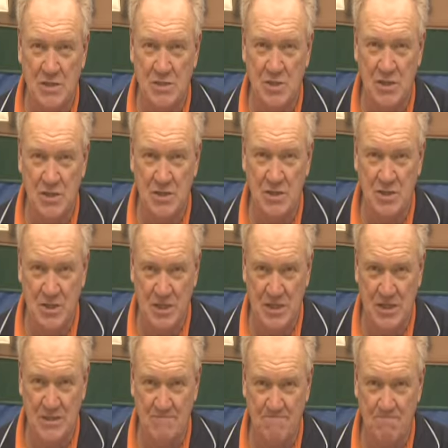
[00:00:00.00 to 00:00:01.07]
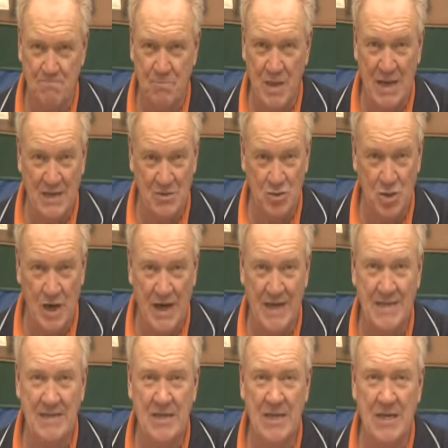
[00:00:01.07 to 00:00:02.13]
16. And
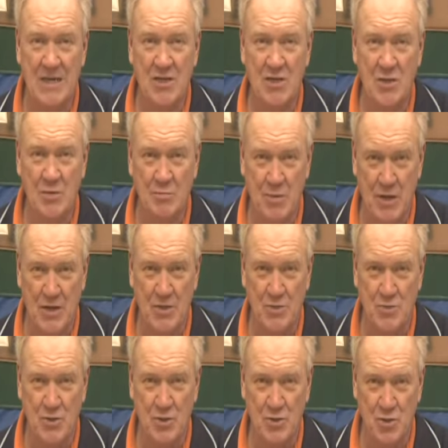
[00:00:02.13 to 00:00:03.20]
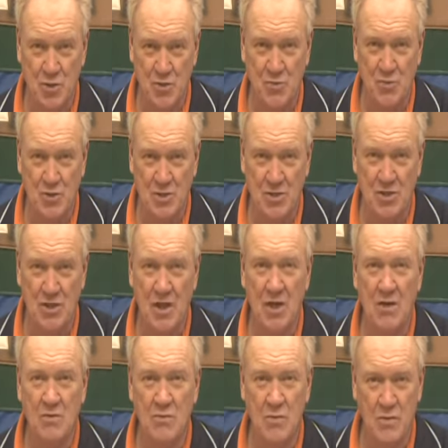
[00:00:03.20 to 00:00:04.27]
tonight, the players and coaches
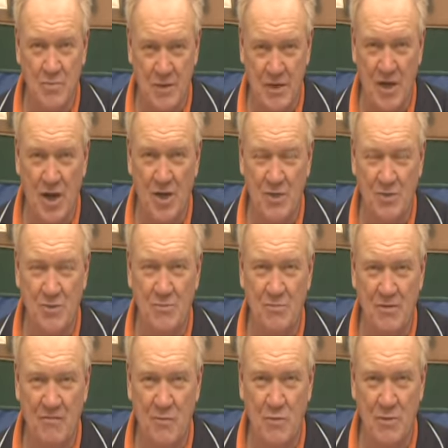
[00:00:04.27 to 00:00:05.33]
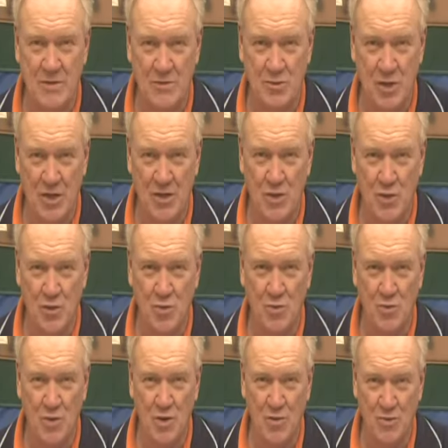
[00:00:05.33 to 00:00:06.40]
will be honored before the
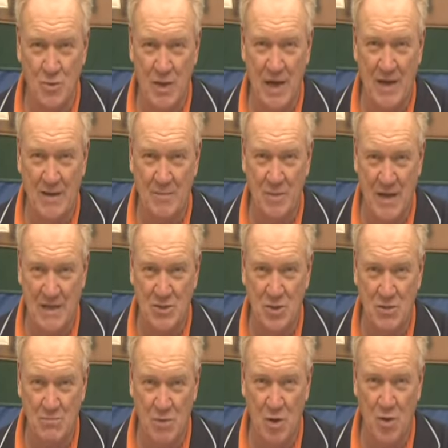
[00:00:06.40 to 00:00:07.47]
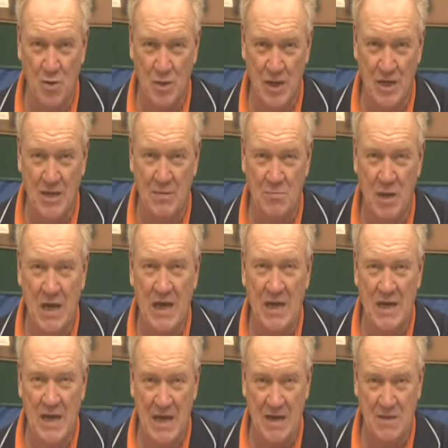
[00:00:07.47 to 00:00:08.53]
Jellico Oneida basketball game
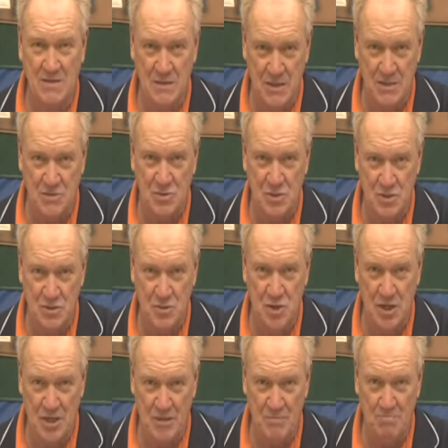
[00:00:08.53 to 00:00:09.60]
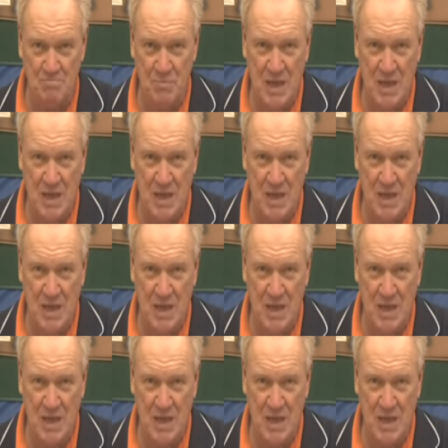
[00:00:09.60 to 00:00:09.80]
at Lindsay Gym.